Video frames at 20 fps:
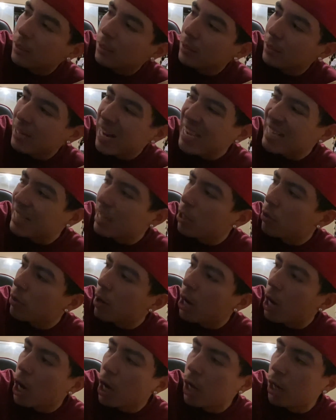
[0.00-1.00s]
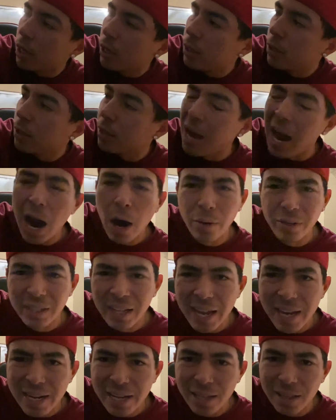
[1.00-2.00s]
Nice little Our
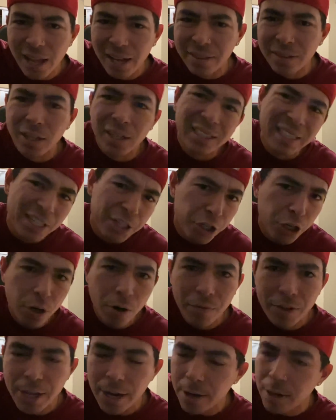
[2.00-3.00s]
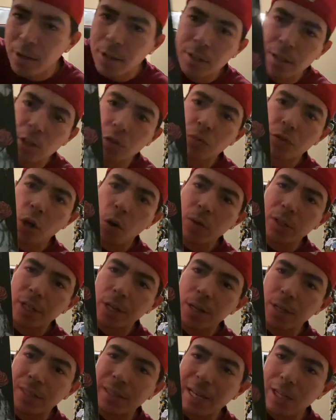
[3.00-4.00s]
Lady, like the t-shirt over there. This one's always
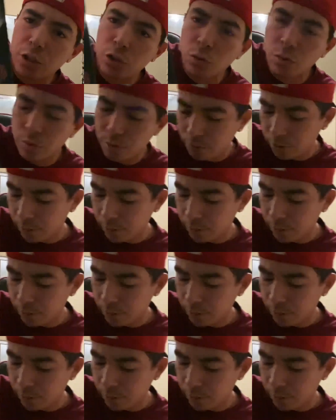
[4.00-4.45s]
good, essential.